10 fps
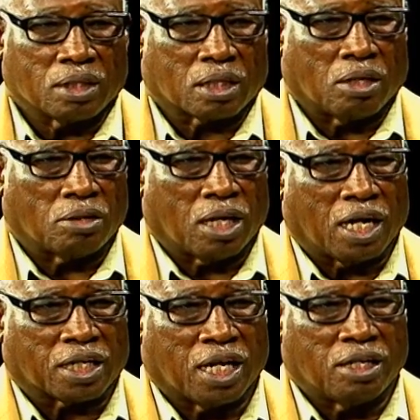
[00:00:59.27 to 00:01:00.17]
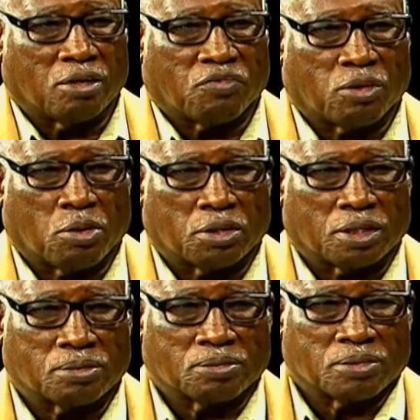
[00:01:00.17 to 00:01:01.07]
called Arcadia,
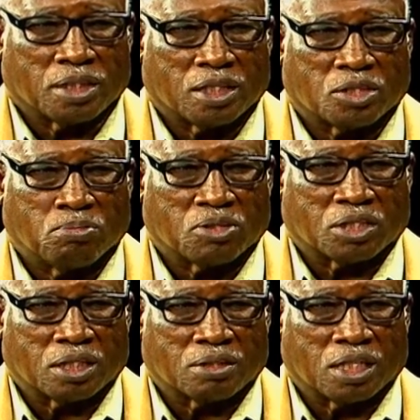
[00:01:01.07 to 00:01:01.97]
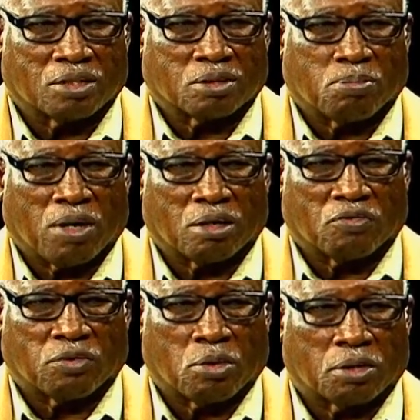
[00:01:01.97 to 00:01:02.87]
Florida, in the central part of
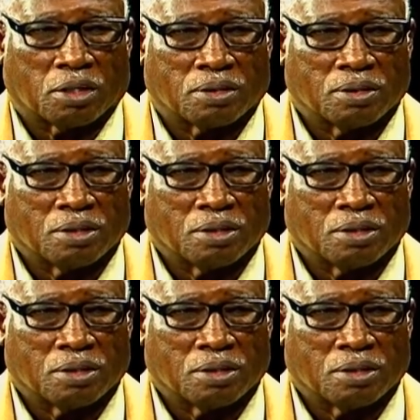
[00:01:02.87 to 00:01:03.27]
Florida.